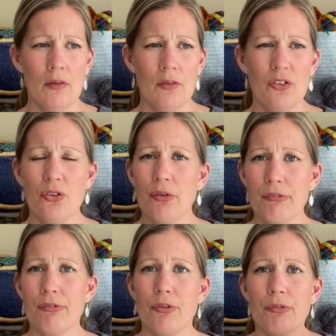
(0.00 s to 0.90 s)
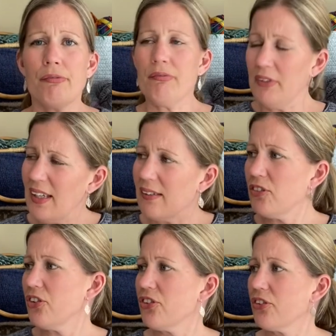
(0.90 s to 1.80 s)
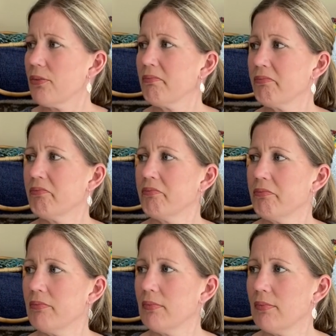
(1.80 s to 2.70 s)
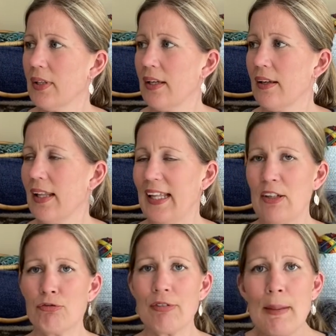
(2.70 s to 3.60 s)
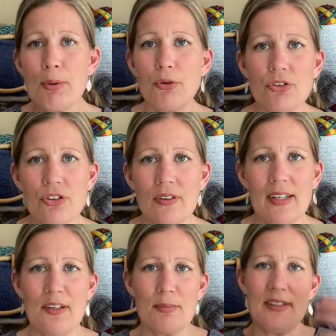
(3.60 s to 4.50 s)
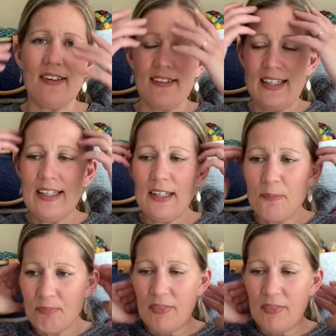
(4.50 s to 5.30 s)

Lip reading: just like a reboot a little bit, I think.